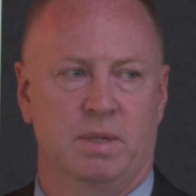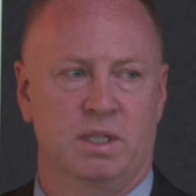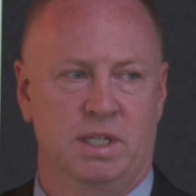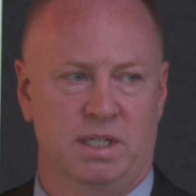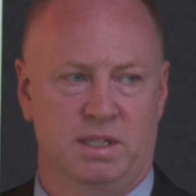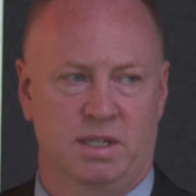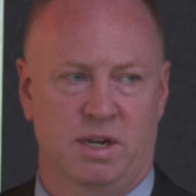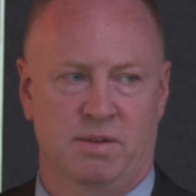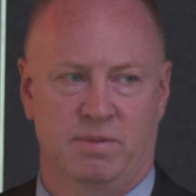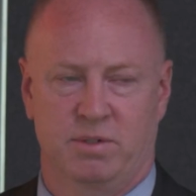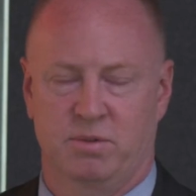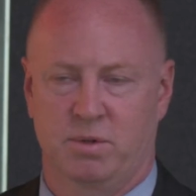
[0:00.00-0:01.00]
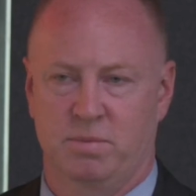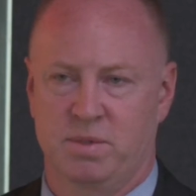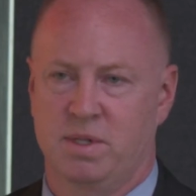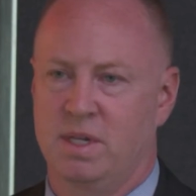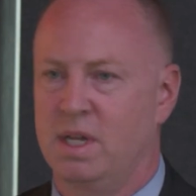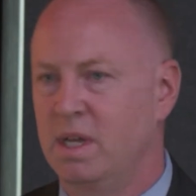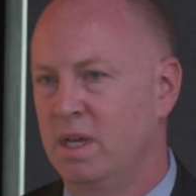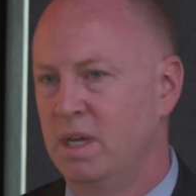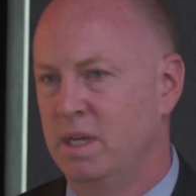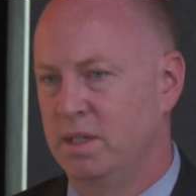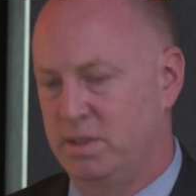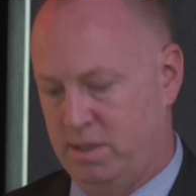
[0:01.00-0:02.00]
underneath the conference rooms.
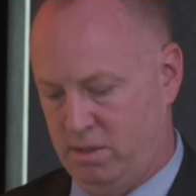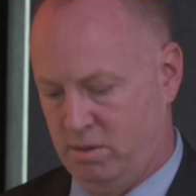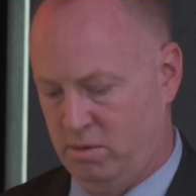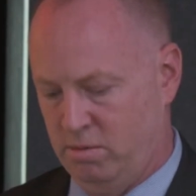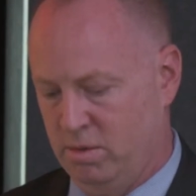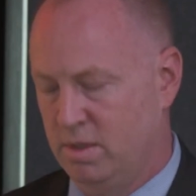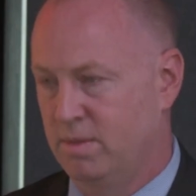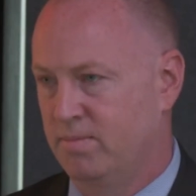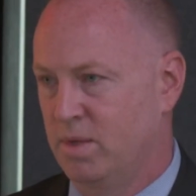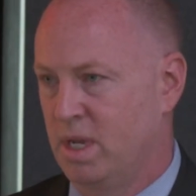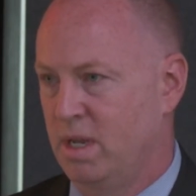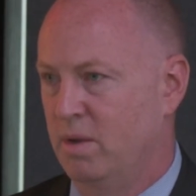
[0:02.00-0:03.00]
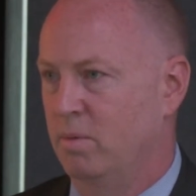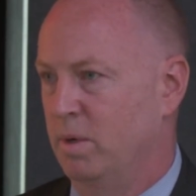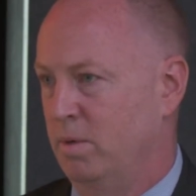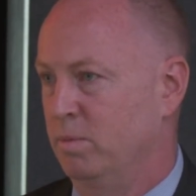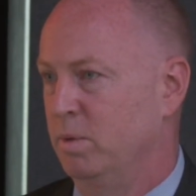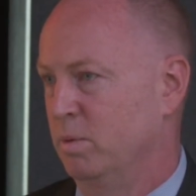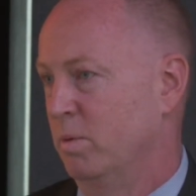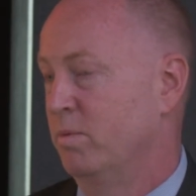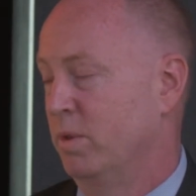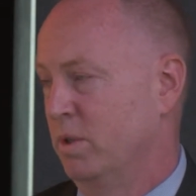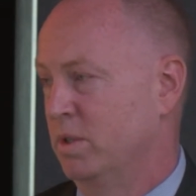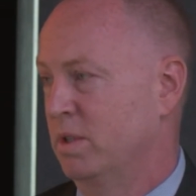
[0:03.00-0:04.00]
So when we were
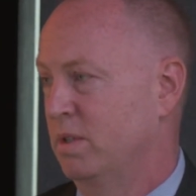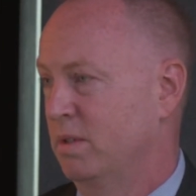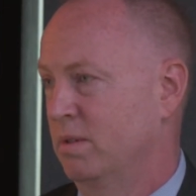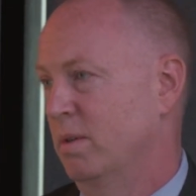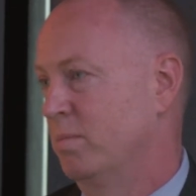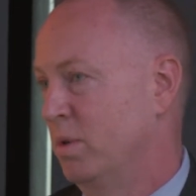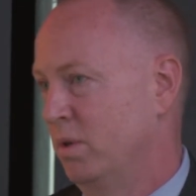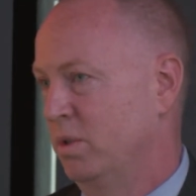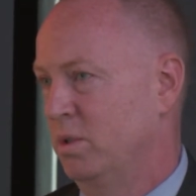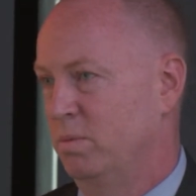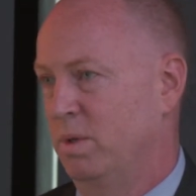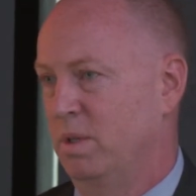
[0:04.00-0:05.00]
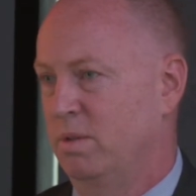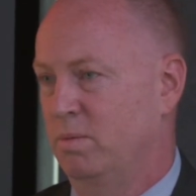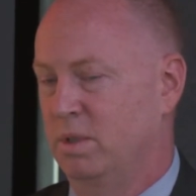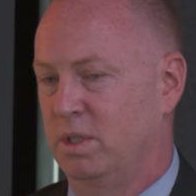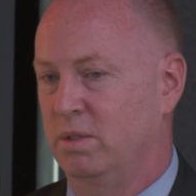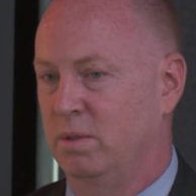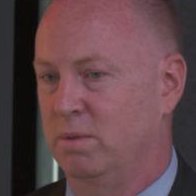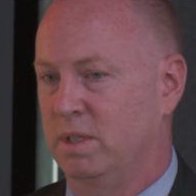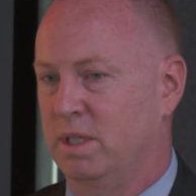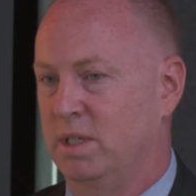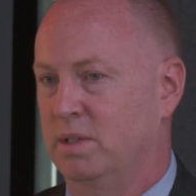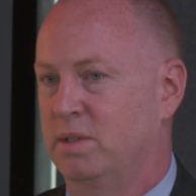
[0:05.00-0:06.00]
first approached with what to do
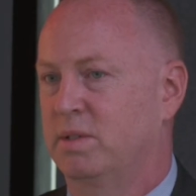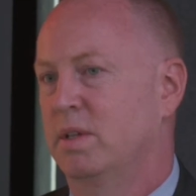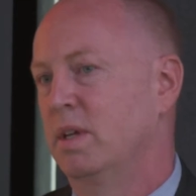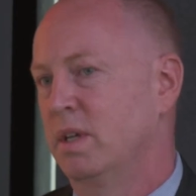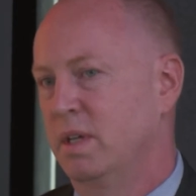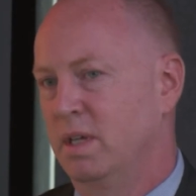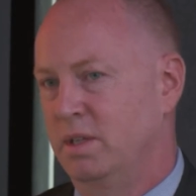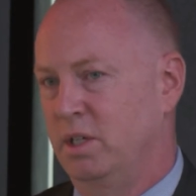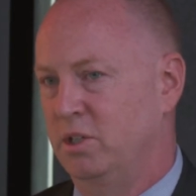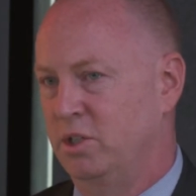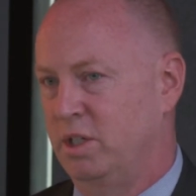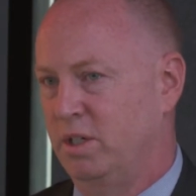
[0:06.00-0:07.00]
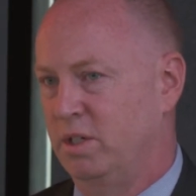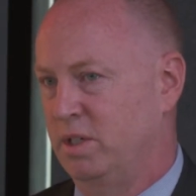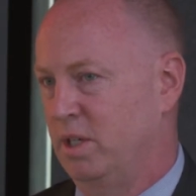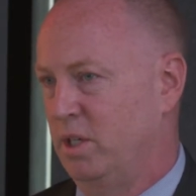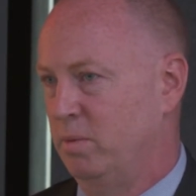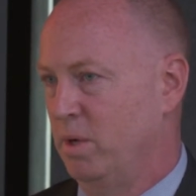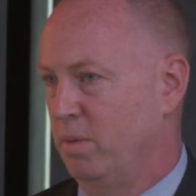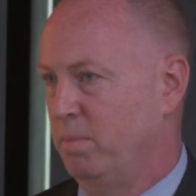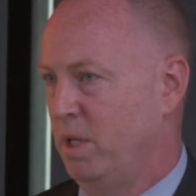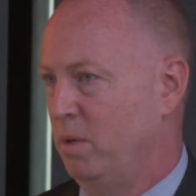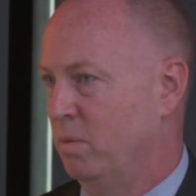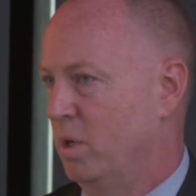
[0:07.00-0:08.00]
with this, the engineers at
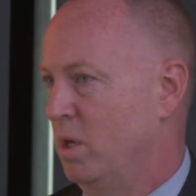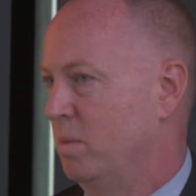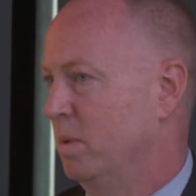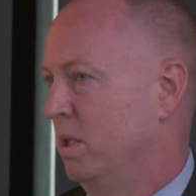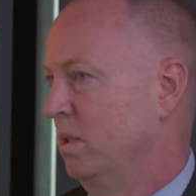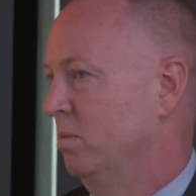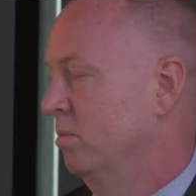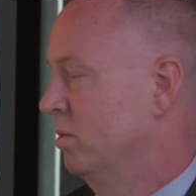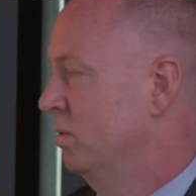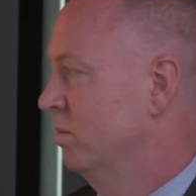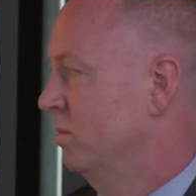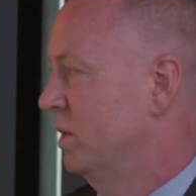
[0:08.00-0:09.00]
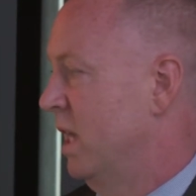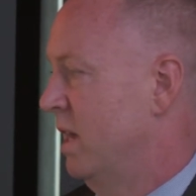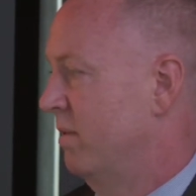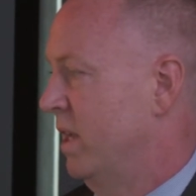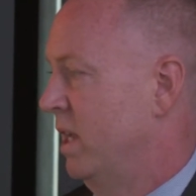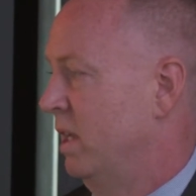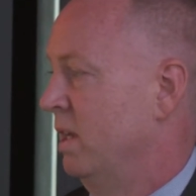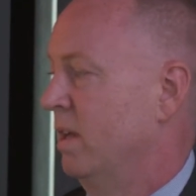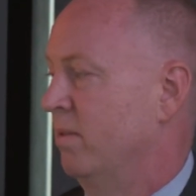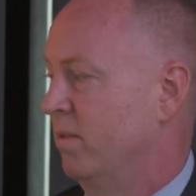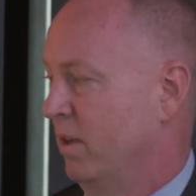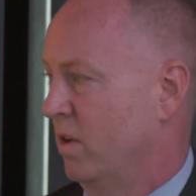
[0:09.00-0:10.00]
EYP were able to dive in
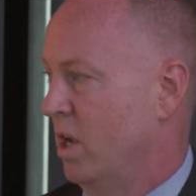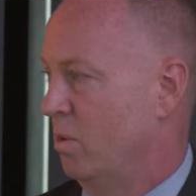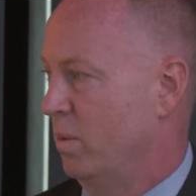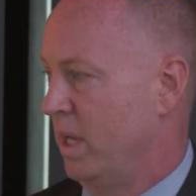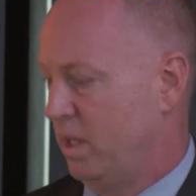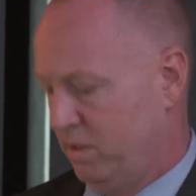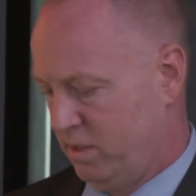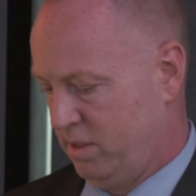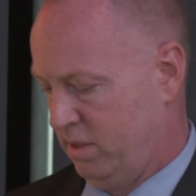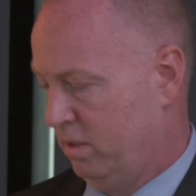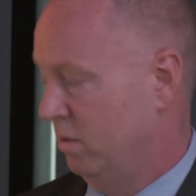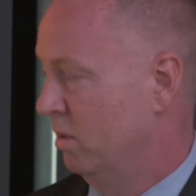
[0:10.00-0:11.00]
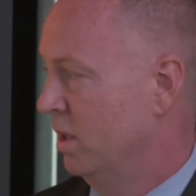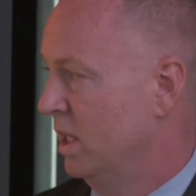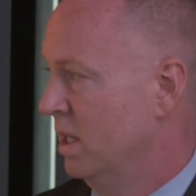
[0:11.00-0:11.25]
and figure out ways to